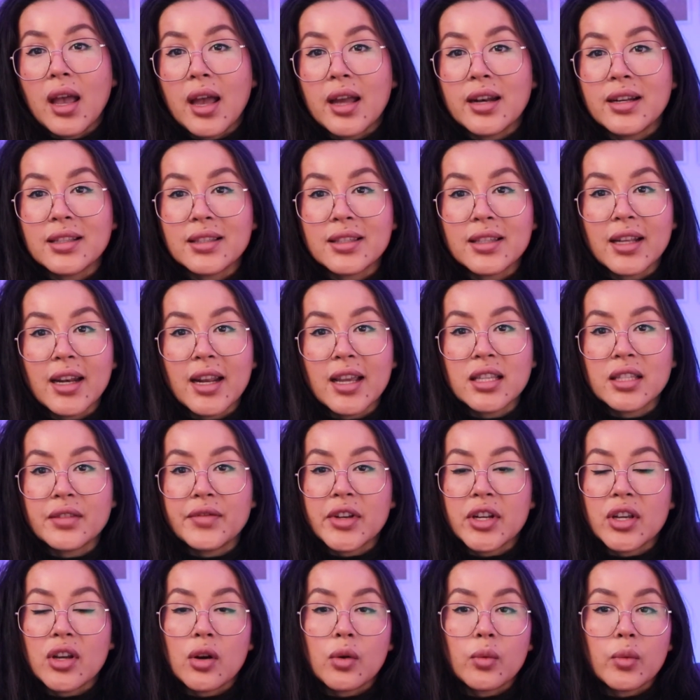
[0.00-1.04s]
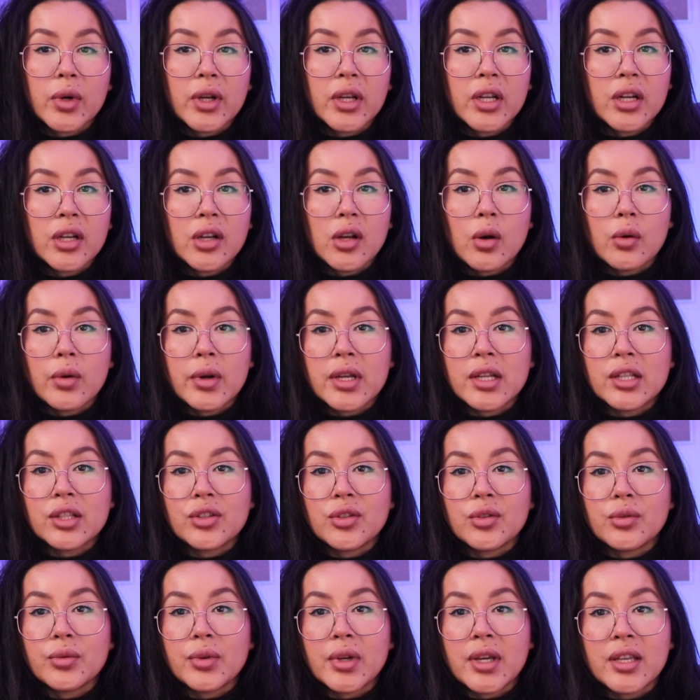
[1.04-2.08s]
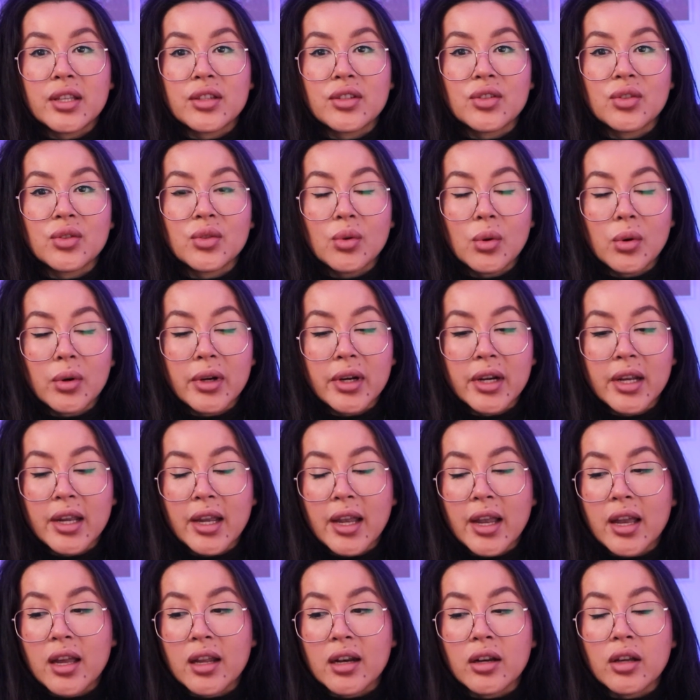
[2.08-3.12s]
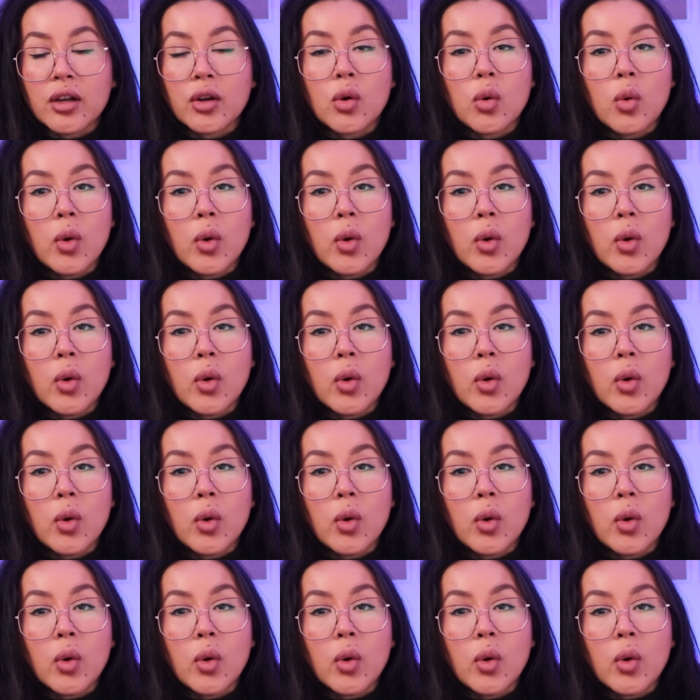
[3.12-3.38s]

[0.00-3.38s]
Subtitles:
And in today's video, we're going to go into his story and